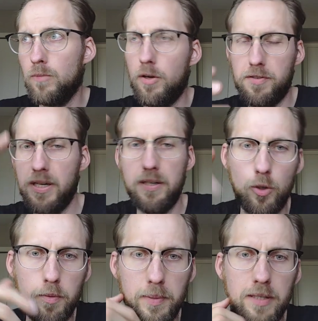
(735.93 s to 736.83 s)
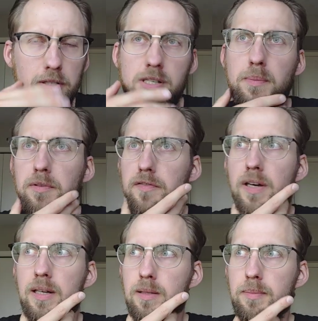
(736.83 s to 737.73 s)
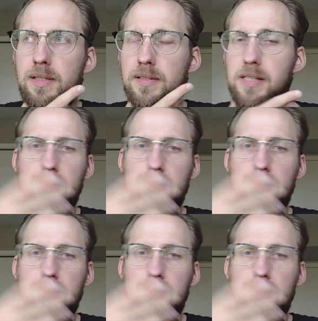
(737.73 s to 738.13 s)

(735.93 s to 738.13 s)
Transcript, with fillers: of, say, dopamine, to simplify a little bit, these,